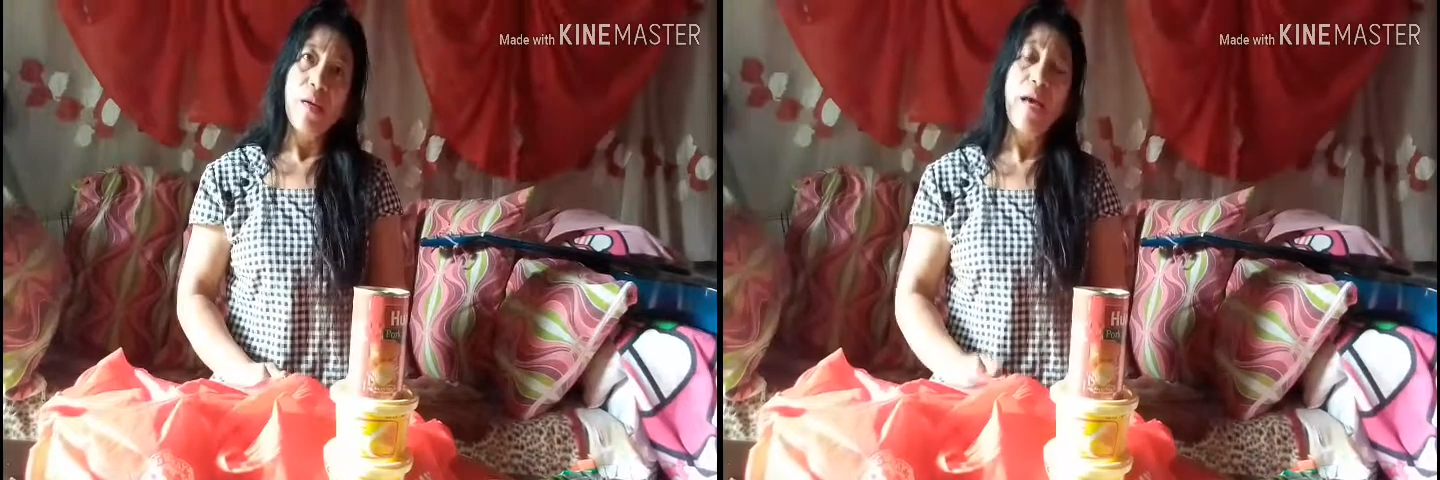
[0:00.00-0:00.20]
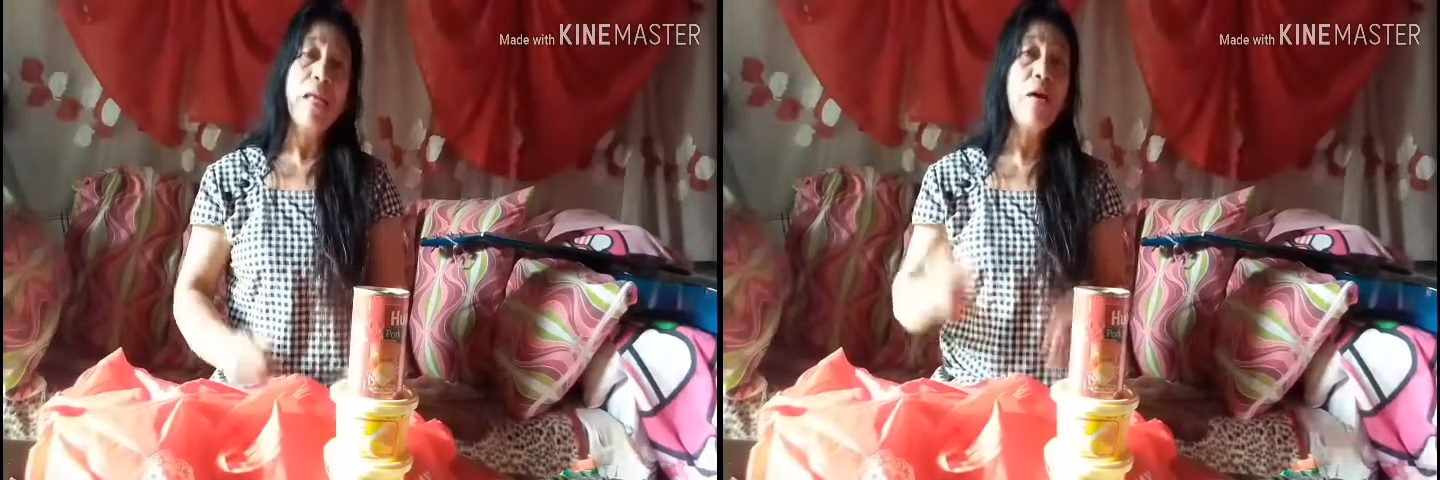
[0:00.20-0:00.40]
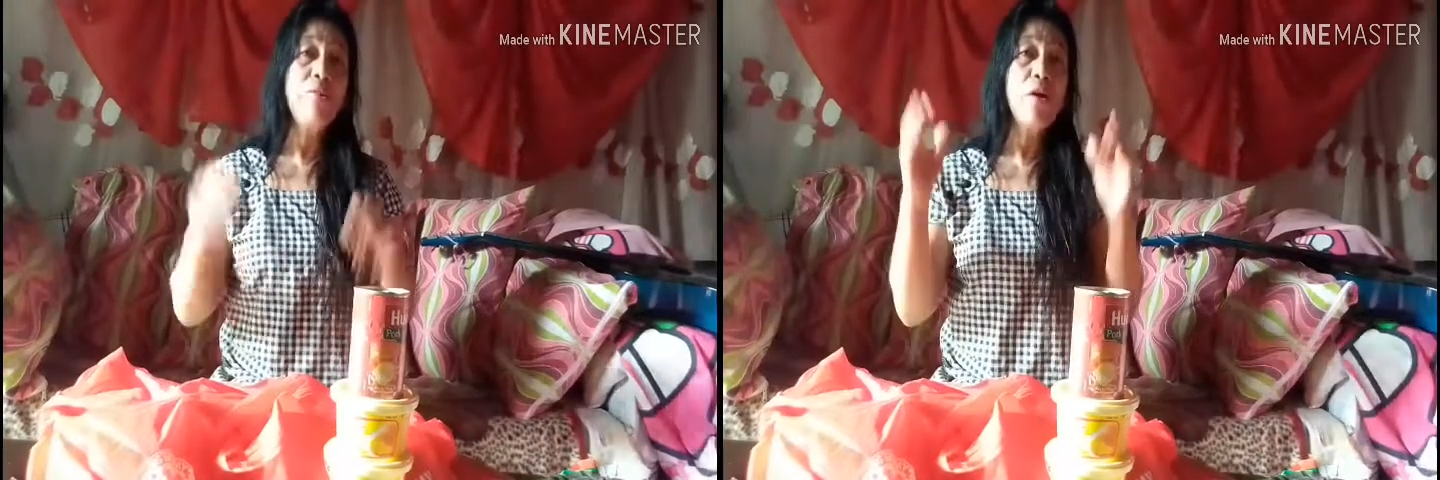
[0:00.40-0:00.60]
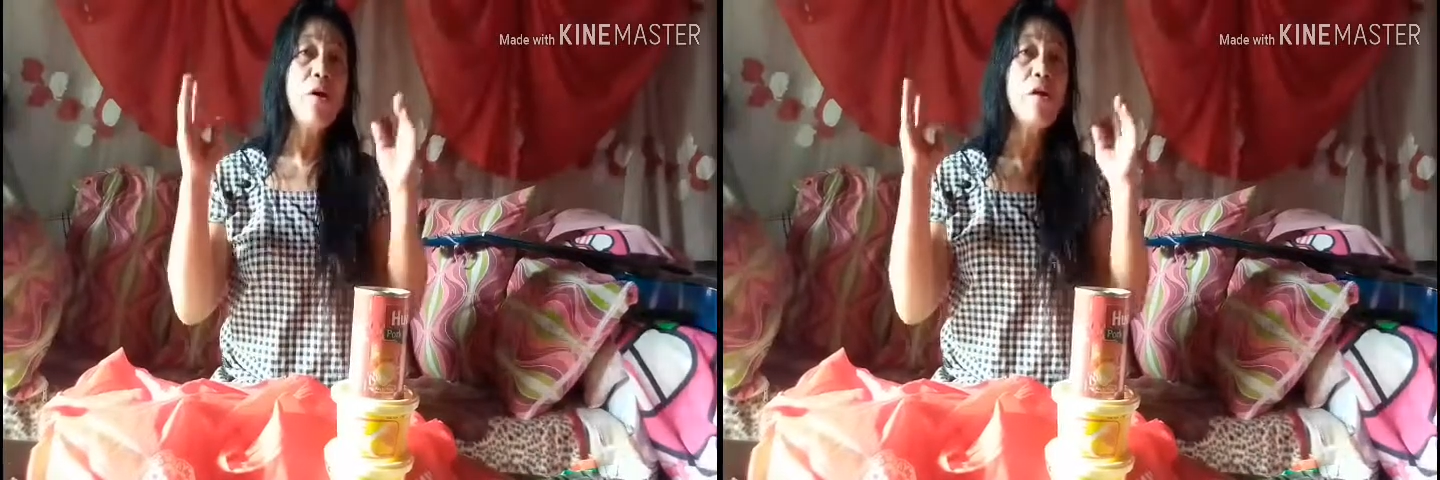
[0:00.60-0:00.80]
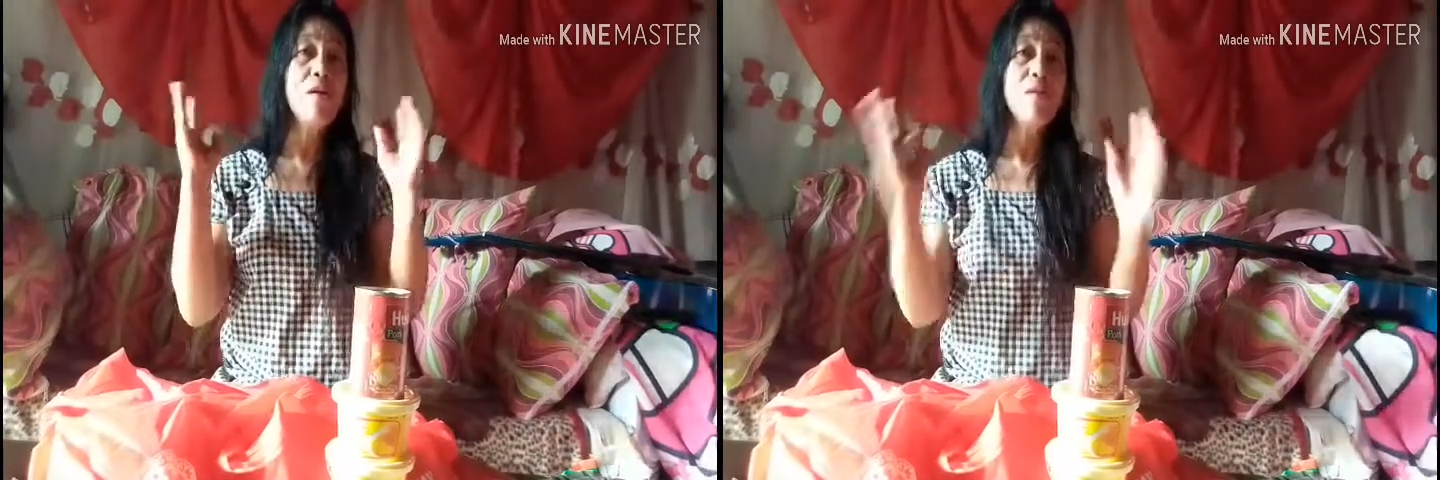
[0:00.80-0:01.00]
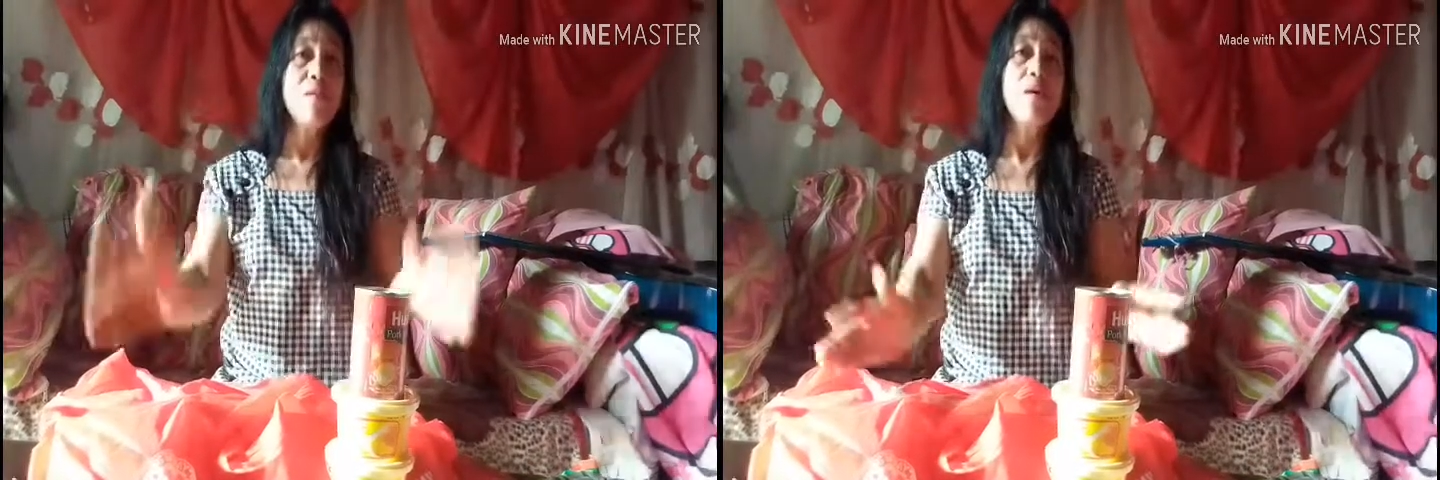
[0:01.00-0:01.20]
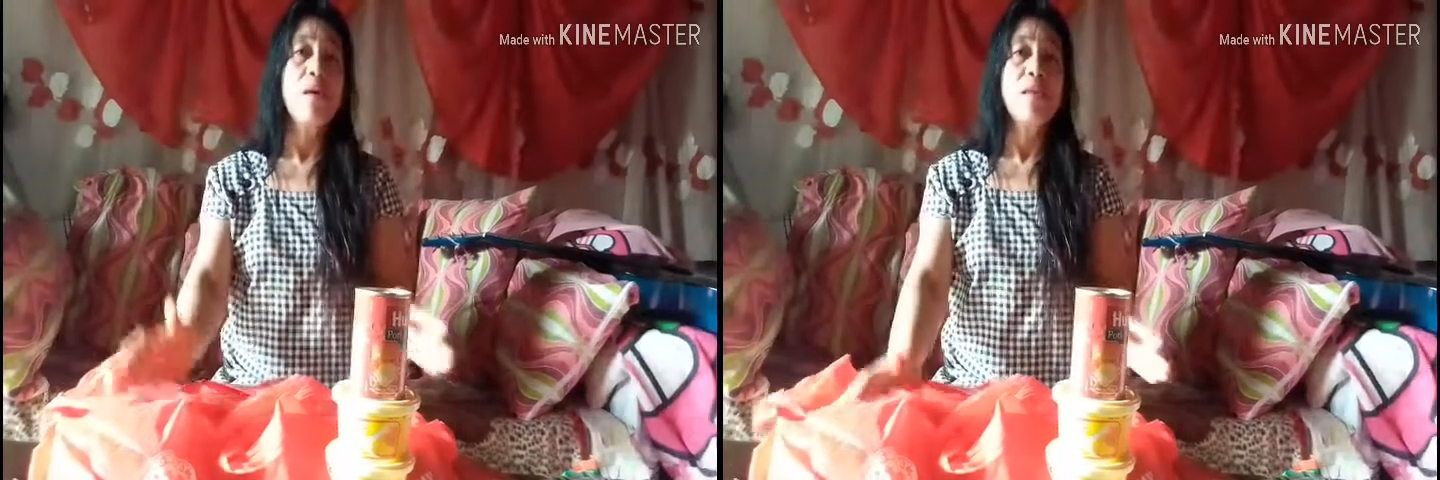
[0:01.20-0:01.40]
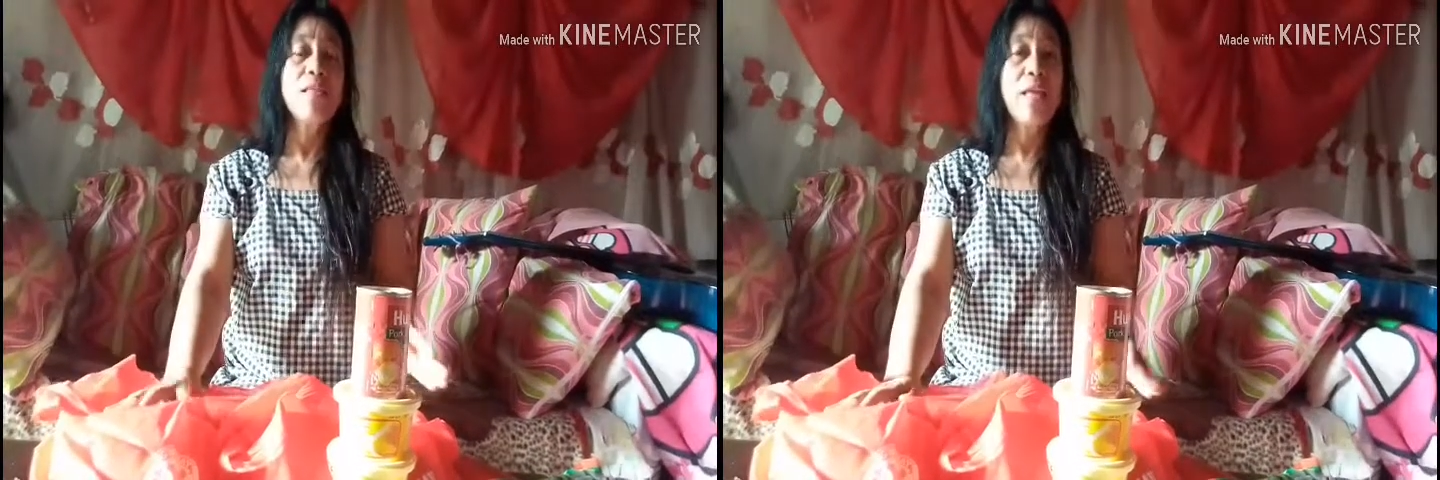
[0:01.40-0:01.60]
I love you.
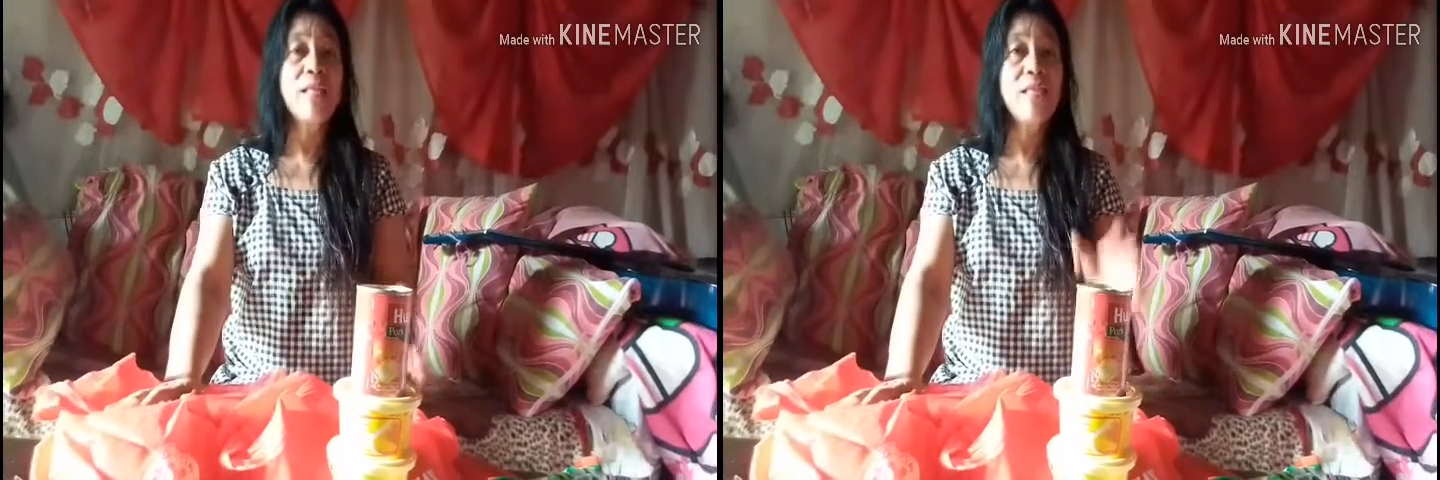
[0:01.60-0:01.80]
Stay